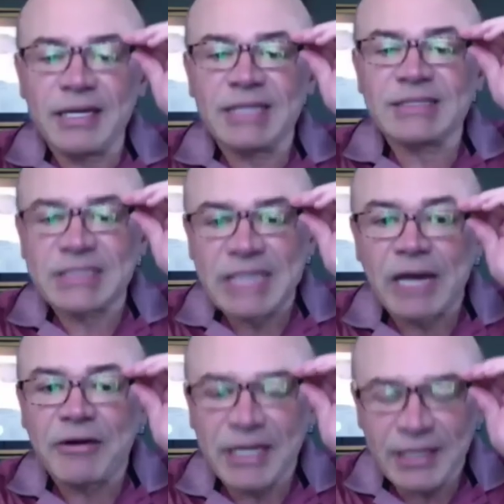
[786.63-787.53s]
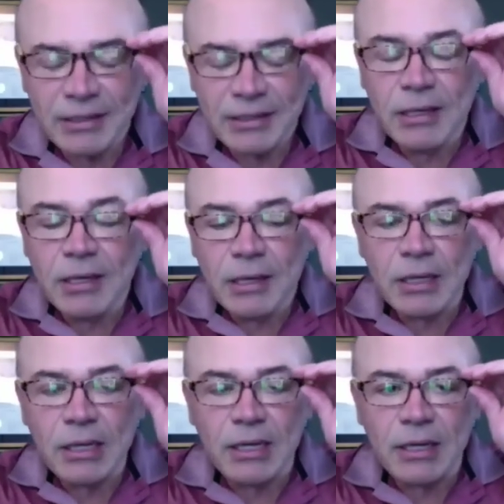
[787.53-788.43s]
gets tiring.
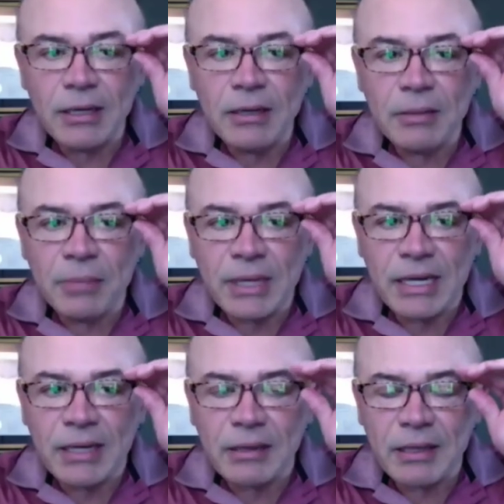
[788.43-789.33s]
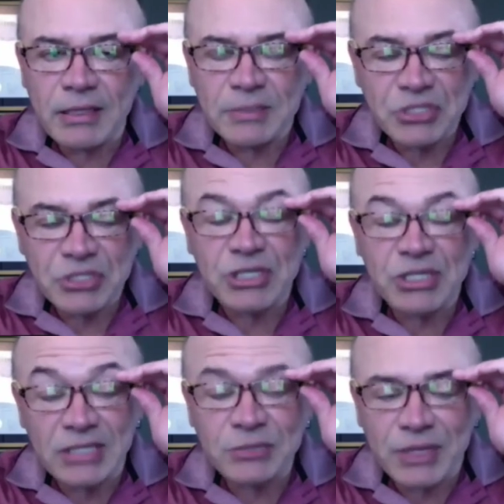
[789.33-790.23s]
But especially
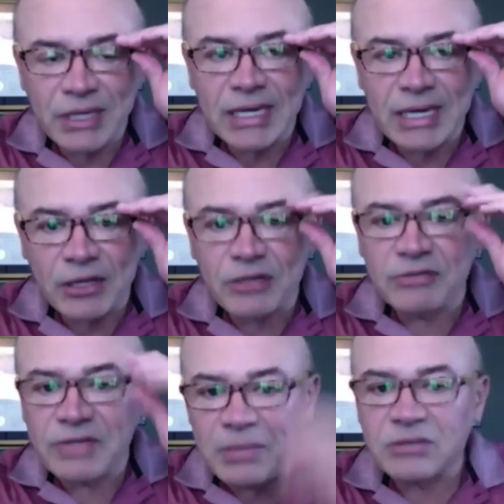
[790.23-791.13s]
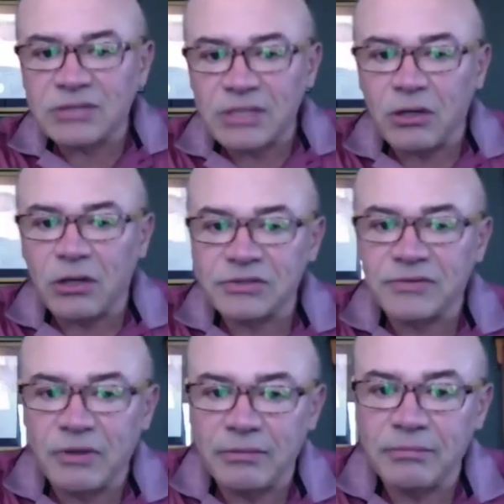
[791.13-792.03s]
us, we get a lot of emails and calls
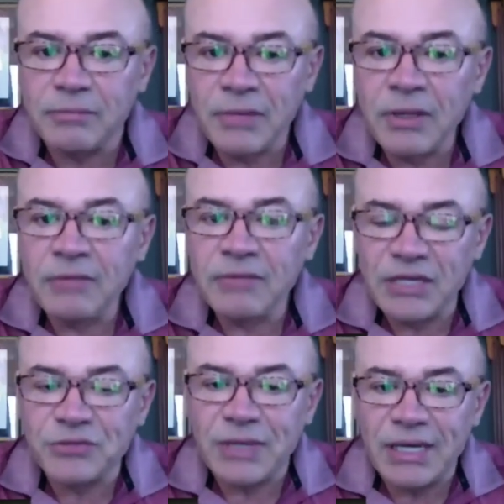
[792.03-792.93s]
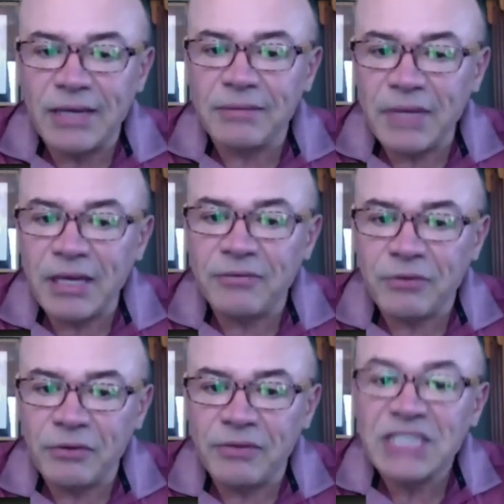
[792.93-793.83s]
from Venezuela,
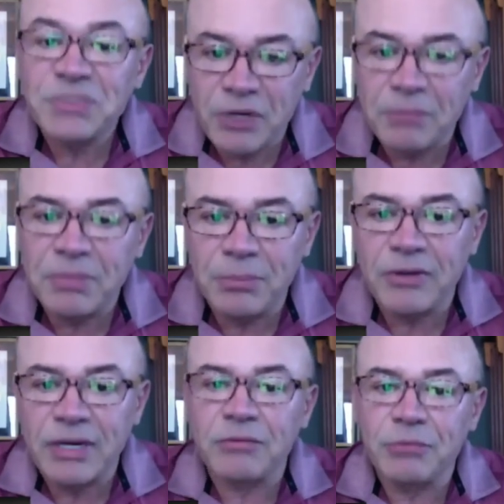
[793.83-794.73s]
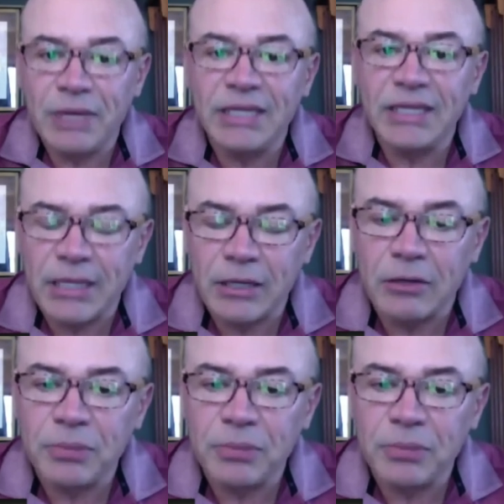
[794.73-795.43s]
from desperate people that really need help.